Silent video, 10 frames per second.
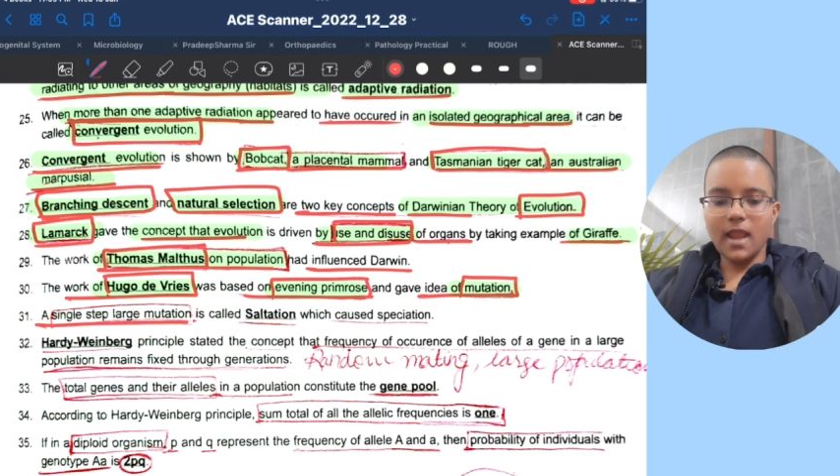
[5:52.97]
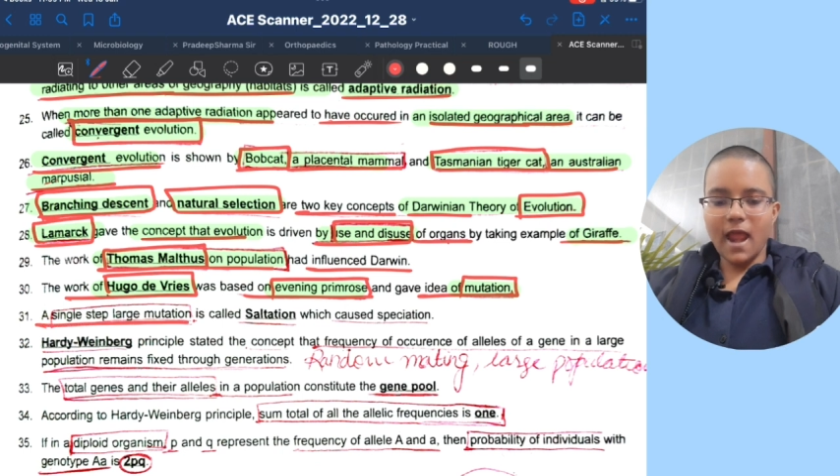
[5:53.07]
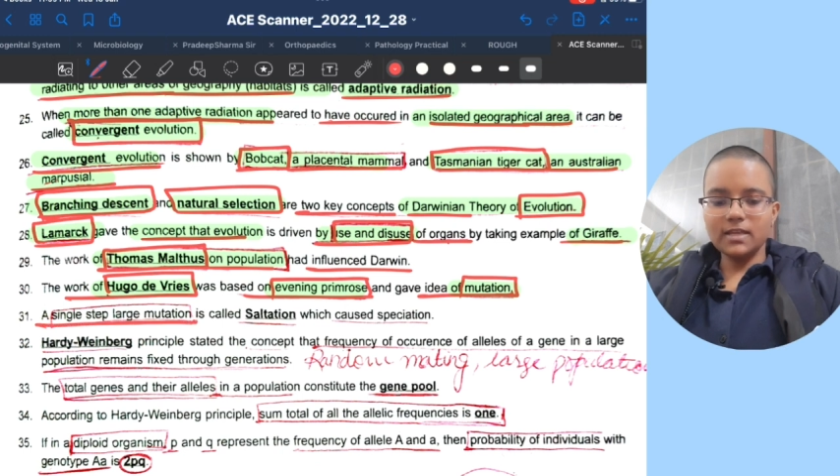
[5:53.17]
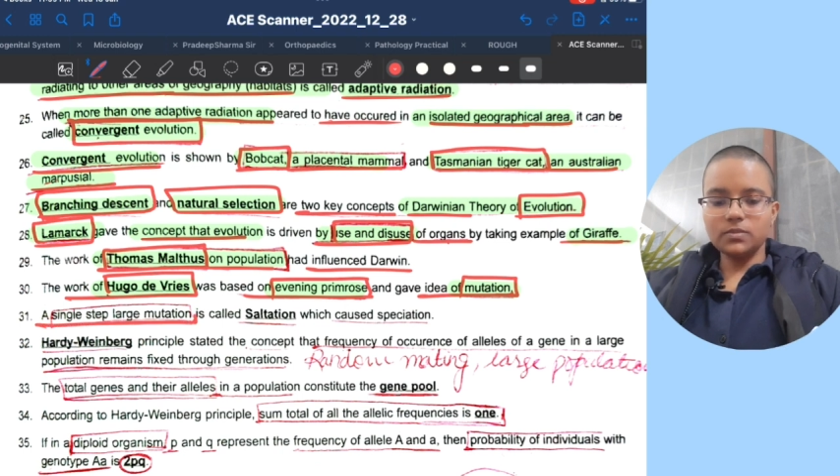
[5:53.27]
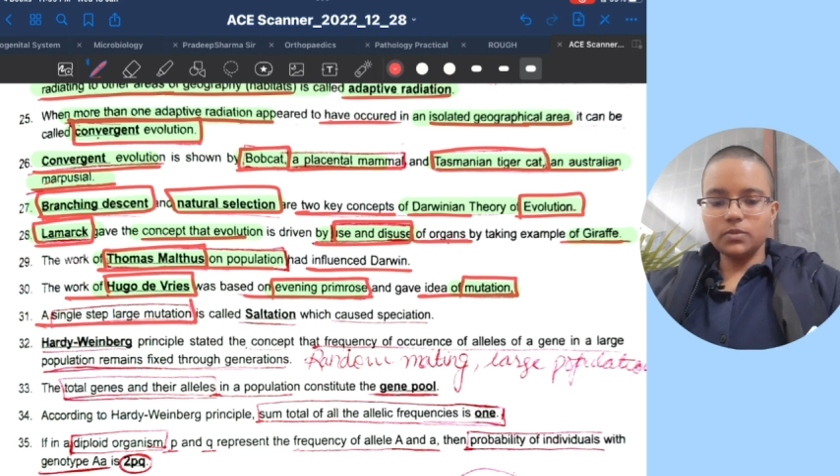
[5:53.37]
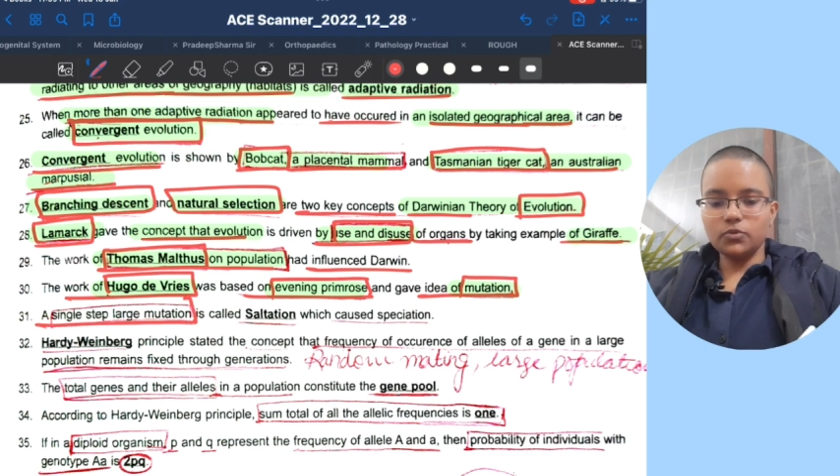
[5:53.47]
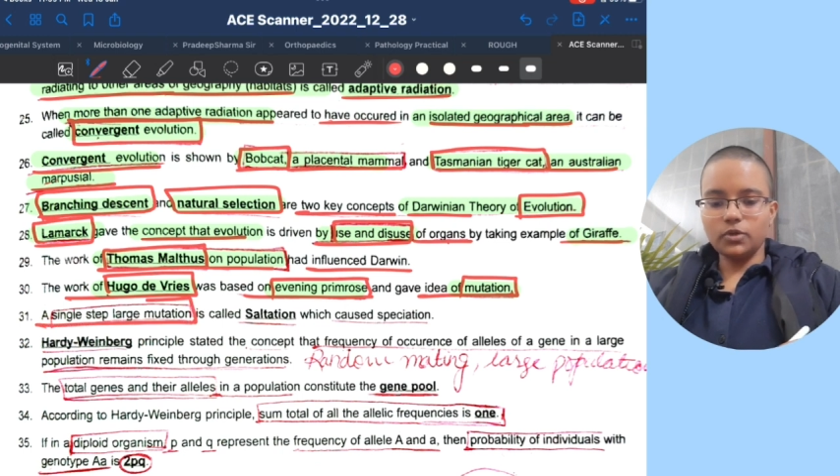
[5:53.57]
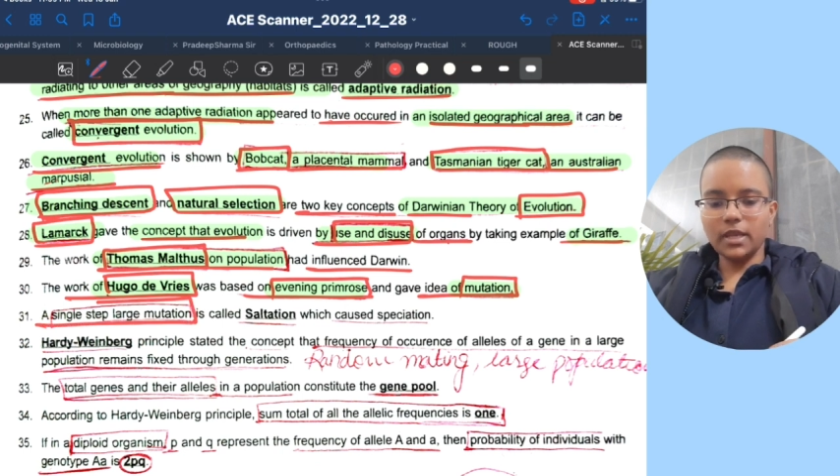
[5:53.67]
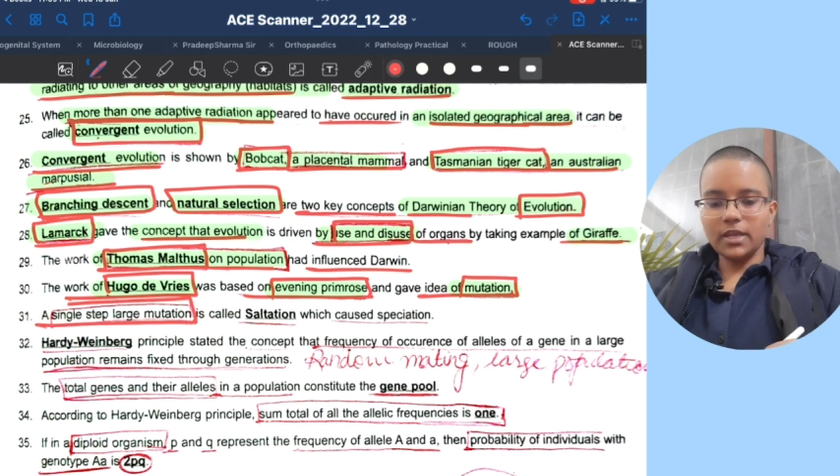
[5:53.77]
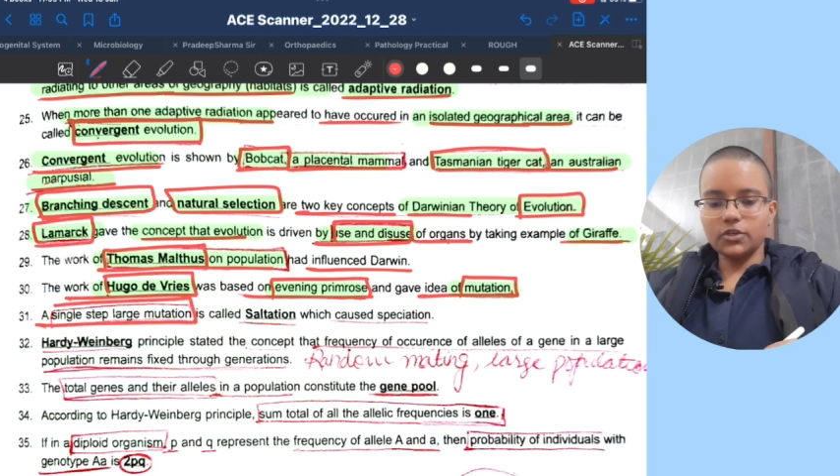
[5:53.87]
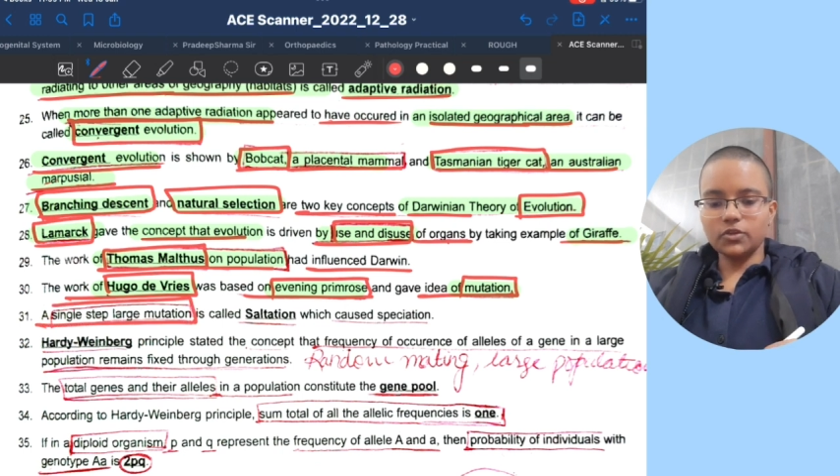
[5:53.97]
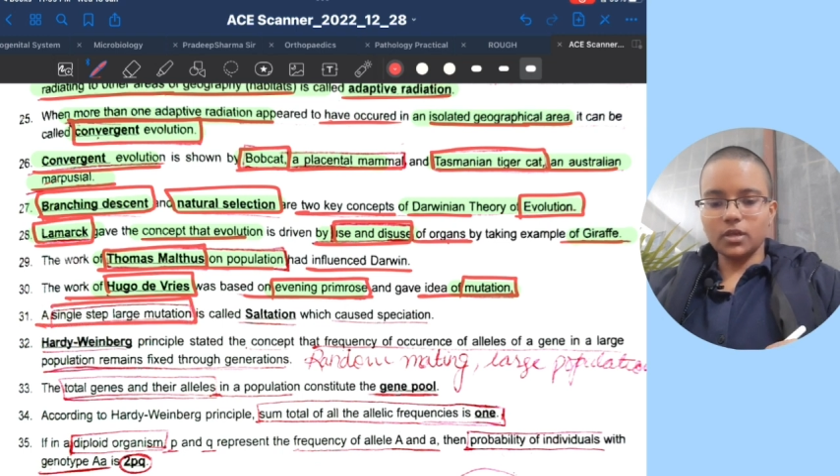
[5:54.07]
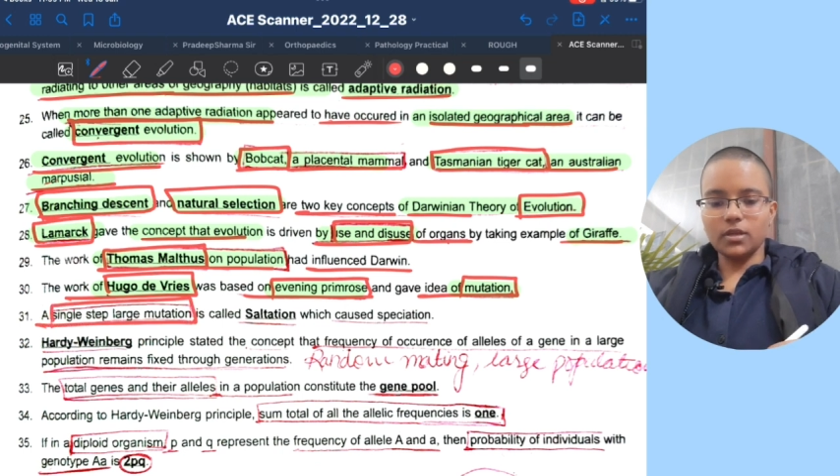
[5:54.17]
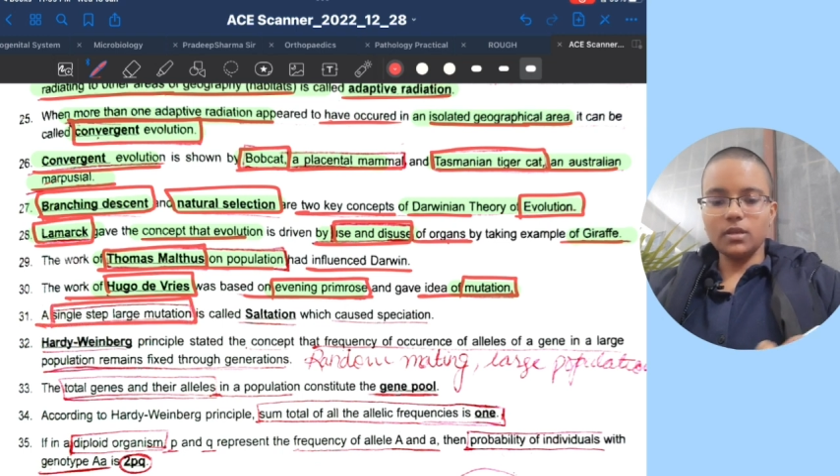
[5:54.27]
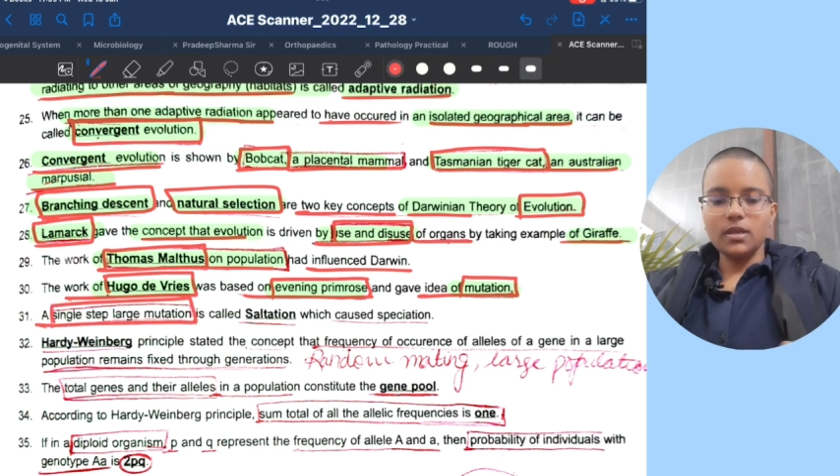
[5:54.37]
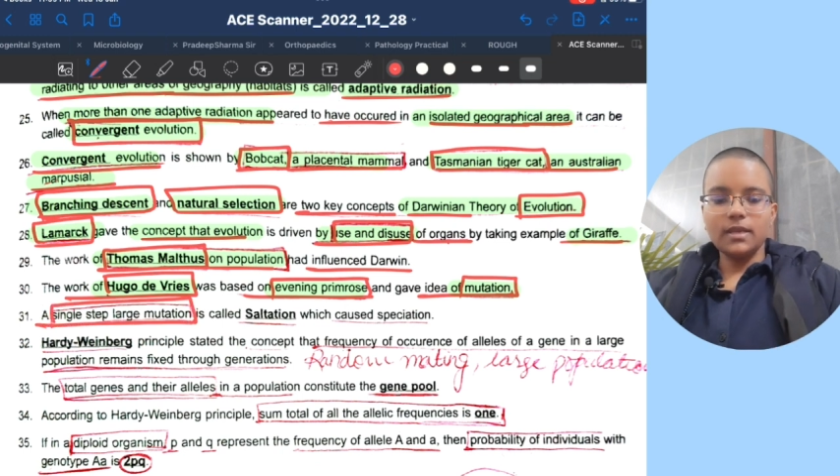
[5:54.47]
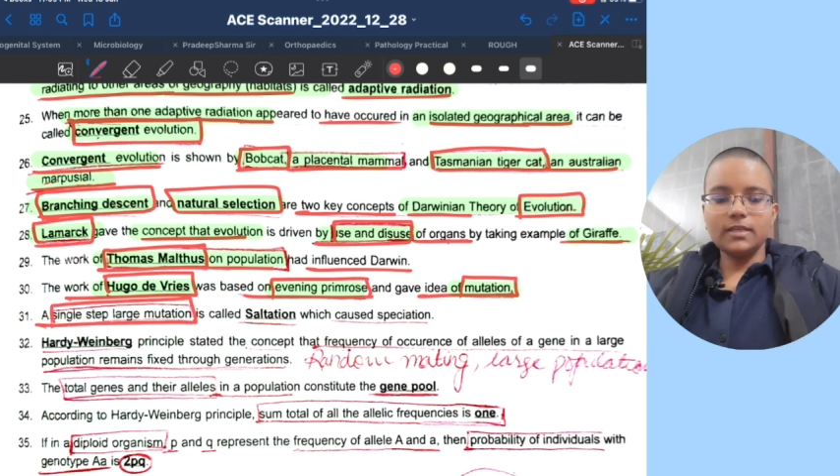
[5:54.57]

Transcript: large mutation